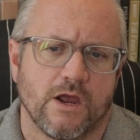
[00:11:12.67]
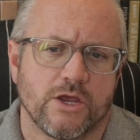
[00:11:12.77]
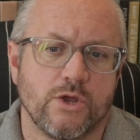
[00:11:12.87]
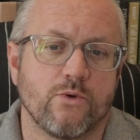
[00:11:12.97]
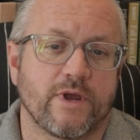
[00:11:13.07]

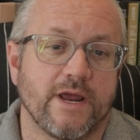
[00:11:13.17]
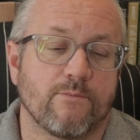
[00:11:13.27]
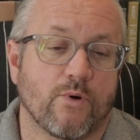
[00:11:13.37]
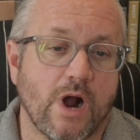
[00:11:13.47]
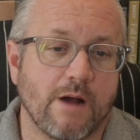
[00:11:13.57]
you can
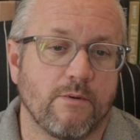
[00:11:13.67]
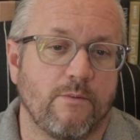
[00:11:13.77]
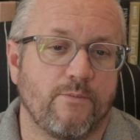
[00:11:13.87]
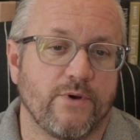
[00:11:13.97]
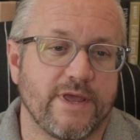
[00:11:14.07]

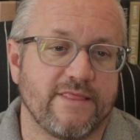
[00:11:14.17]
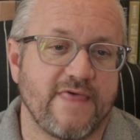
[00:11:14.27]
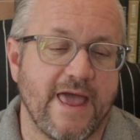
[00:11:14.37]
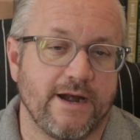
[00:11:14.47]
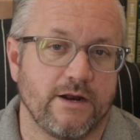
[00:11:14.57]
probably
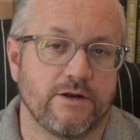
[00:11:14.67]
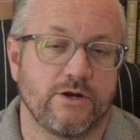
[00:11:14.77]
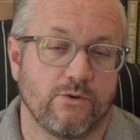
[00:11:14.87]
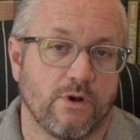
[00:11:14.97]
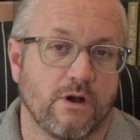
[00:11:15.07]
then
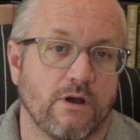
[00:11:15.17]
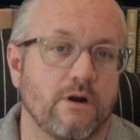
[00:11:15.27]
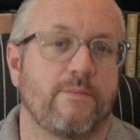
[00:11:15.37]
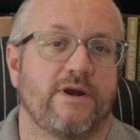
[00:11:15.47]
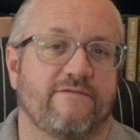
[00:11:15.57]
do a
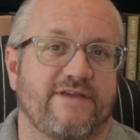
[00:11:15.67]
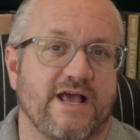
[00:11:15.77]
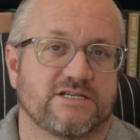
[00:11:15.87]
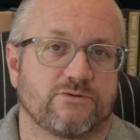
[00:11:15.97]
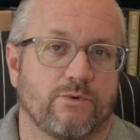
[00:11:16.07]
little bit of
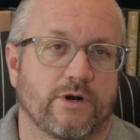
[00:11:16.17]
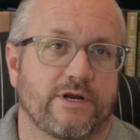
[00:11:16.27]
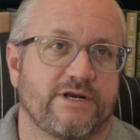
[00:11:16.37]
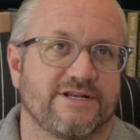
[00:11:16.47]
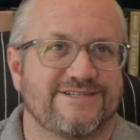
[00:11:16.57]

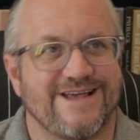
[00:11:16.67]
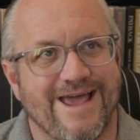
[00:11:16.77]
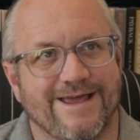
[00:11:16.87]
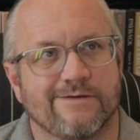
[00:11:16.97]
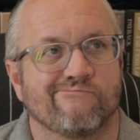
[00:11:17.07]
guesswork to
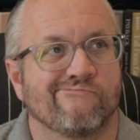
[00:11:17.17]
say